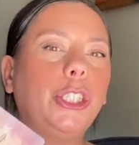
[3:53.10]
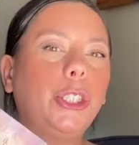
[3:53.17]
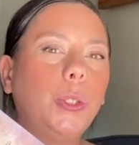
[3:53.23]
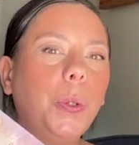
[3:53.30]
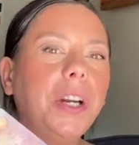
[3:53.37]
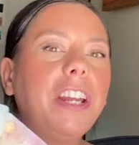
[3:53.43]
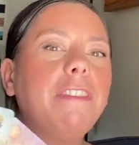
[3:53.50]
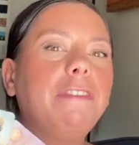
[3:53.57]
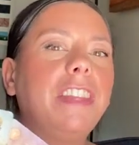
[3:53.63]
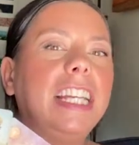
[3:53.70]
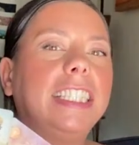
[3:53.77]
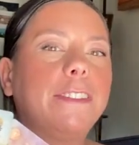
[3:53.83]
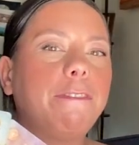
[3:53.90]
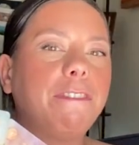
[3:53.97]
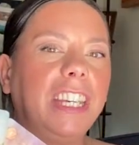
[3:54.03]
sort of
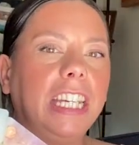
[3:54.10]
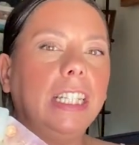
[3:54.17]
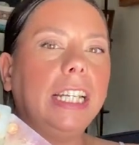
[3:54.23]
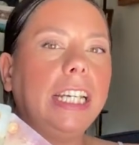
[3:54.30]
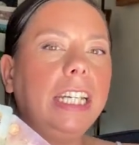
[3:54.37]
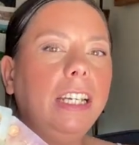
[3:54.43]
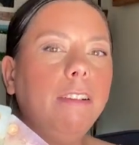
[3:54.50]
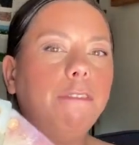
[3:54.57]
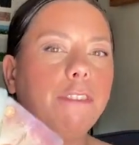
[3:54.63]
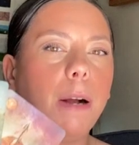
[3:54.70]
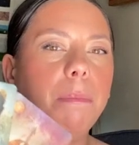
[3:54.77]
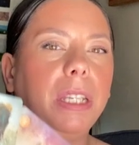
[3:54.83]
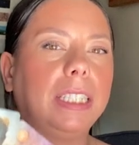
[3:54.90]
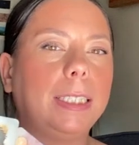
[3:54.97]
this feeling from the